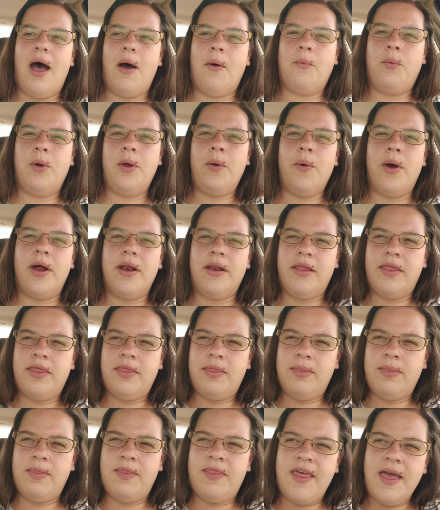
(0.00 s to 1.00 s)
We
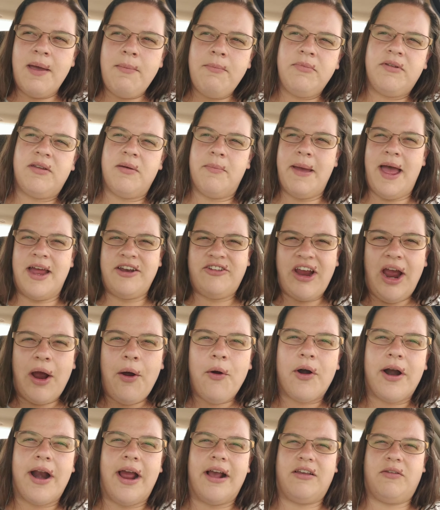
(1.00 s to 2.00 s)
want them to match
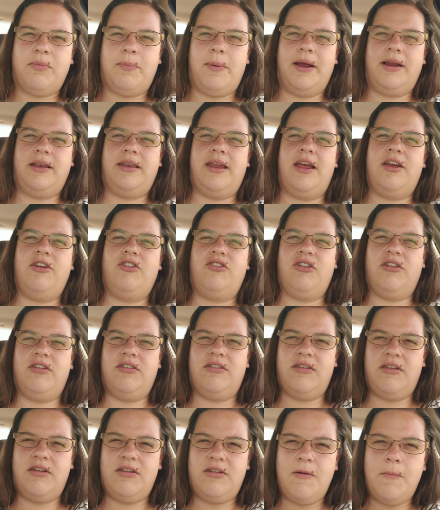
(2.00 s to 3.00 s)
our
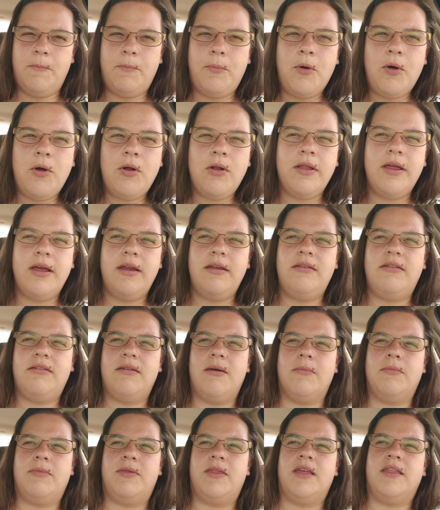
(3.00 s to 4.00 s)
expectations and to pull in
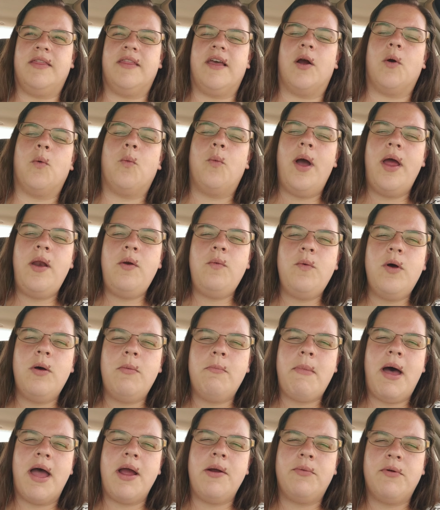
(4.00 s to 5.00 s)
something there. When
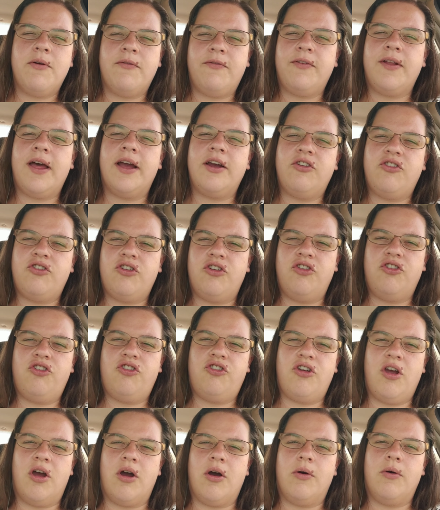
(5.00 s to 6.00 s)
will my reflection
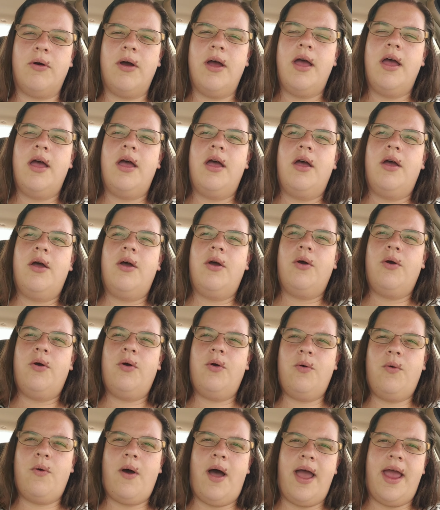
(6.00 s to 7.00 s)
show
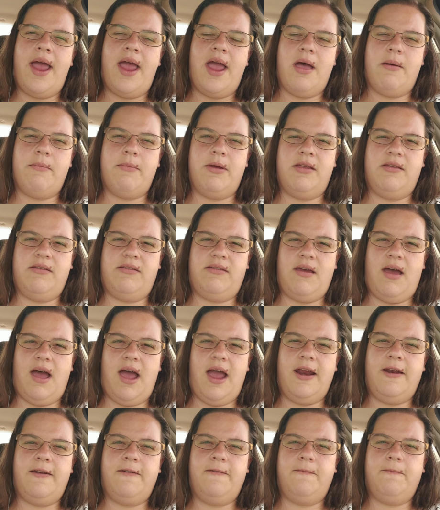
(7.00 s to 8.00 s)
who I am
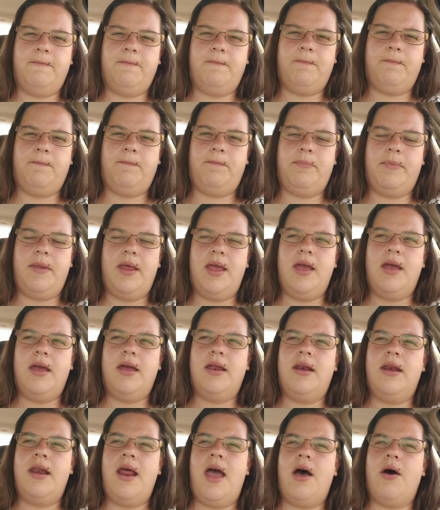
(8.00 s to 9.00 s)
inside?
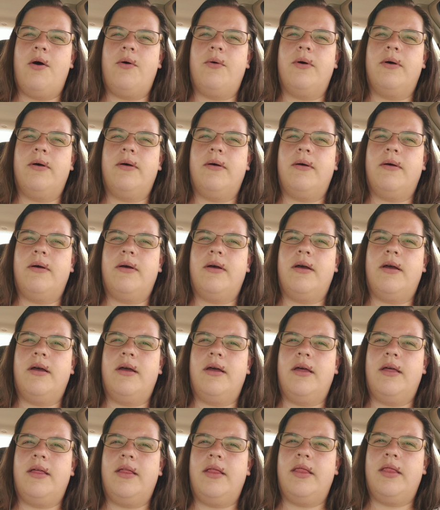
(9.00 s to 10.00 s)
Now,
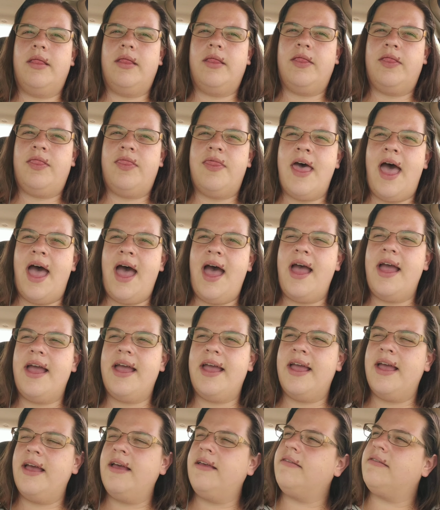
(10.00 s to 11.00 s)
that
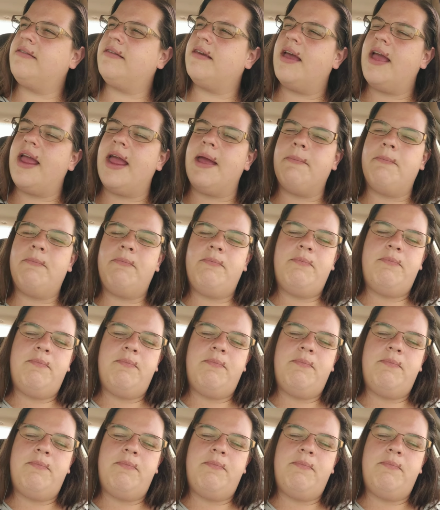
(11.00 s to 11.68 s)
is a